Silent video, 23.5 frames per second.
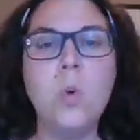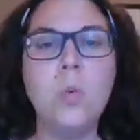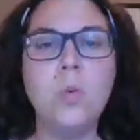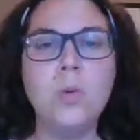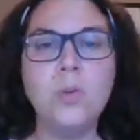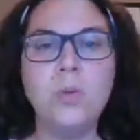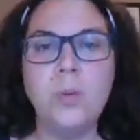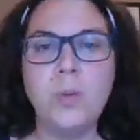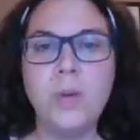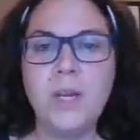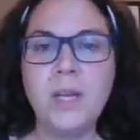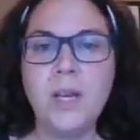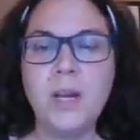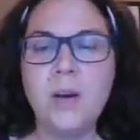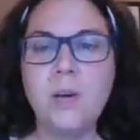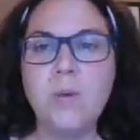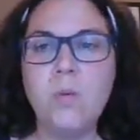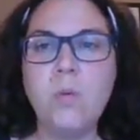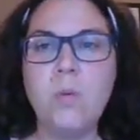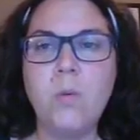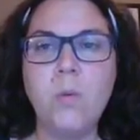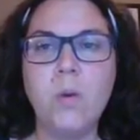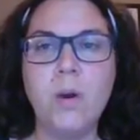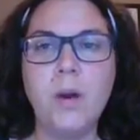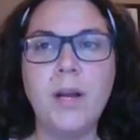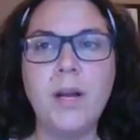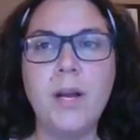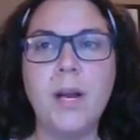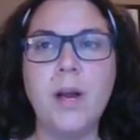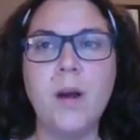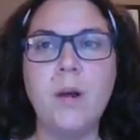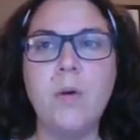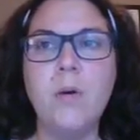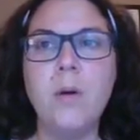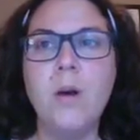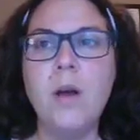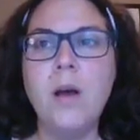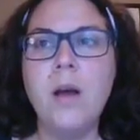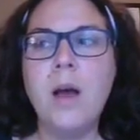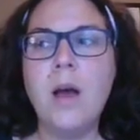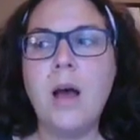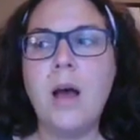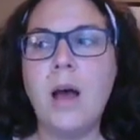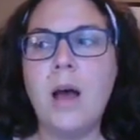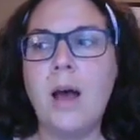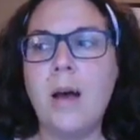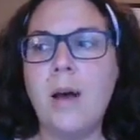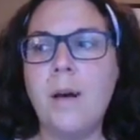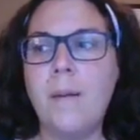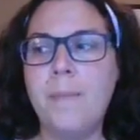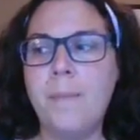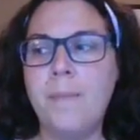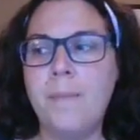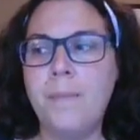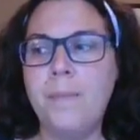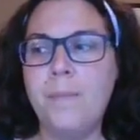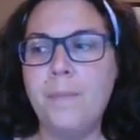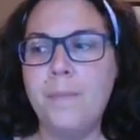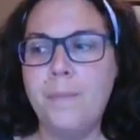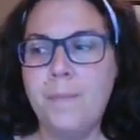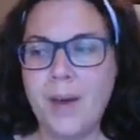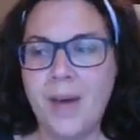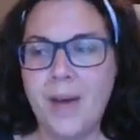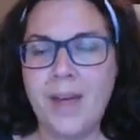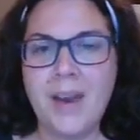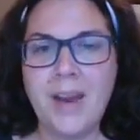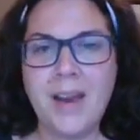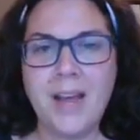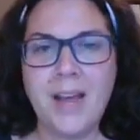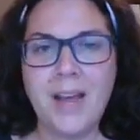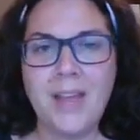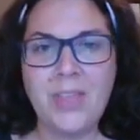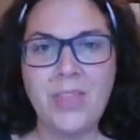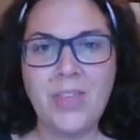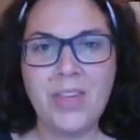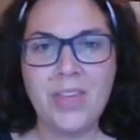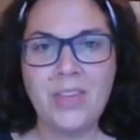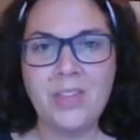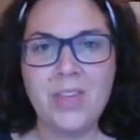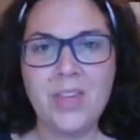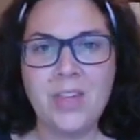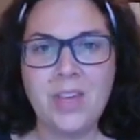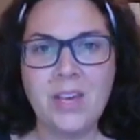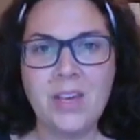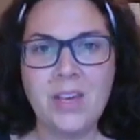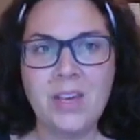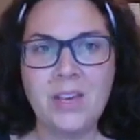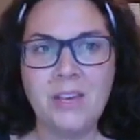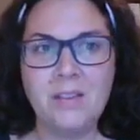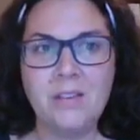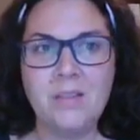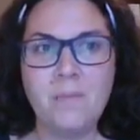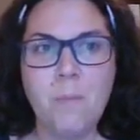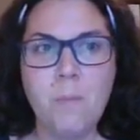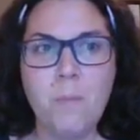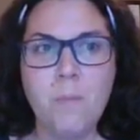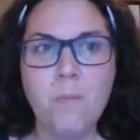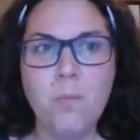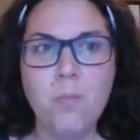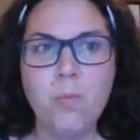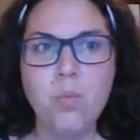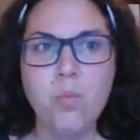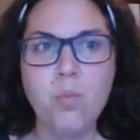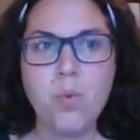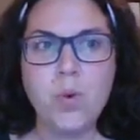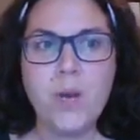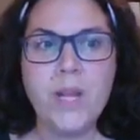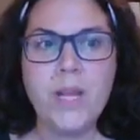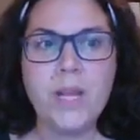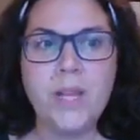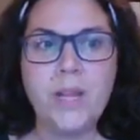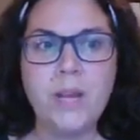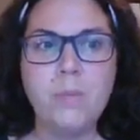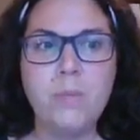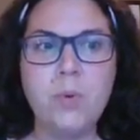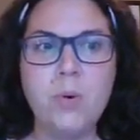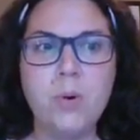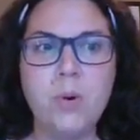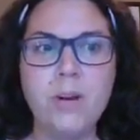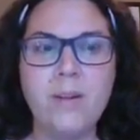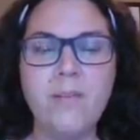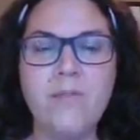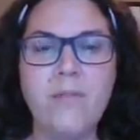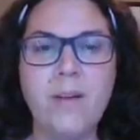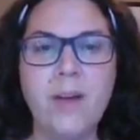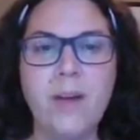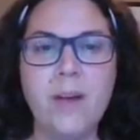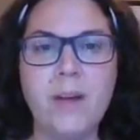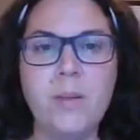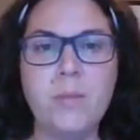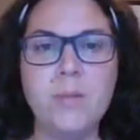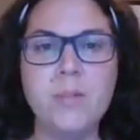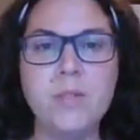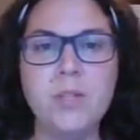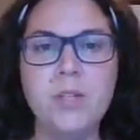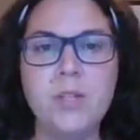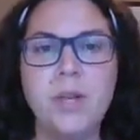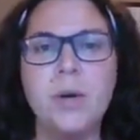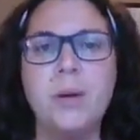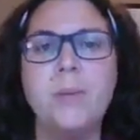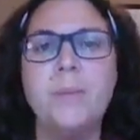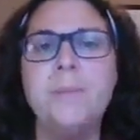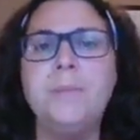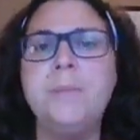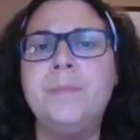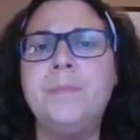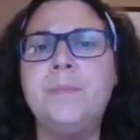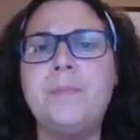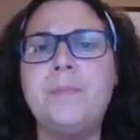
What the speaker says: We'll tweak it out, we'll work it out. But I think that it's really important and valuable to know,